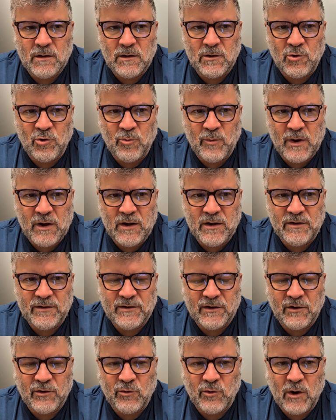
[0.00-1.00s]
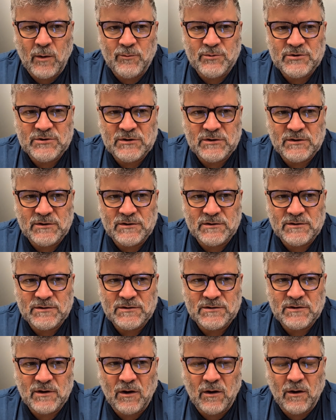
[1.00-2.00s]
intermittent
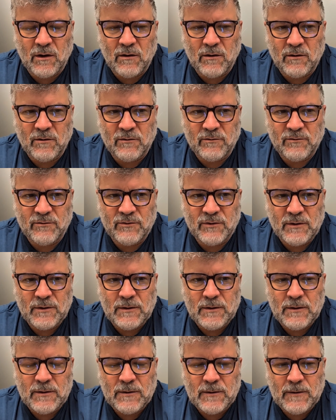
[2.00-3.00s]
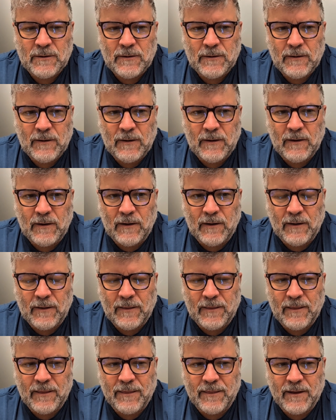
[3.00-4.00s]
interruptions of
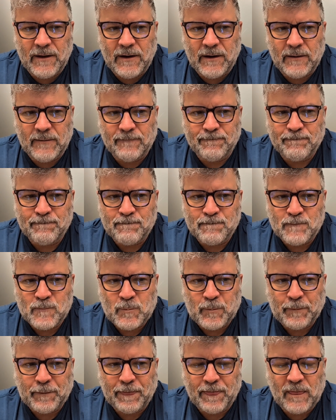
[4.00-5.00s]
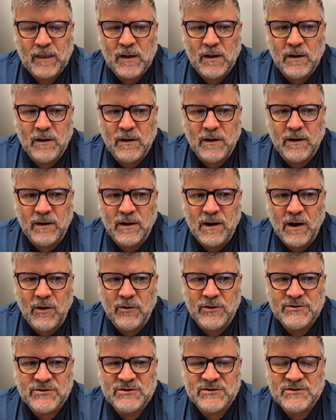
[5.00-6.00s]
the thing. And
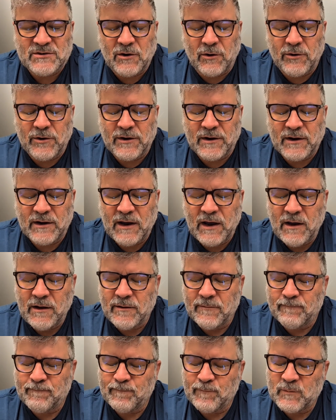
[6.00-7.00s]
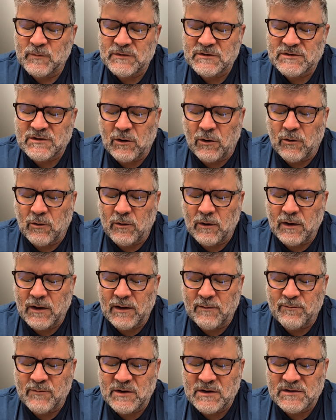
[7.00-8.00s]
now it just started again, so
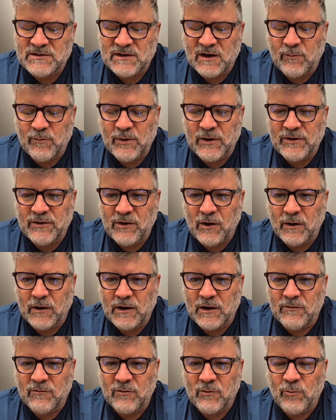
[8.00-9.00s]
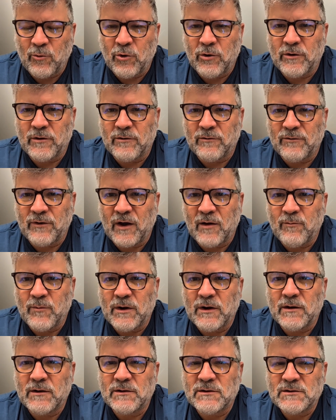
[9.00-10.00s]
that means I've been talking for more than 5
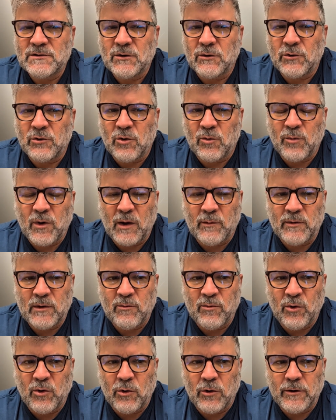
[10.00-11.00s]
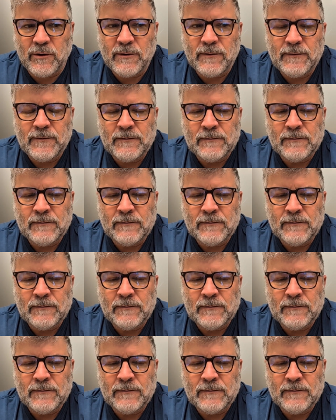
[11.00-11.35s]
minutes, so you're probably bored.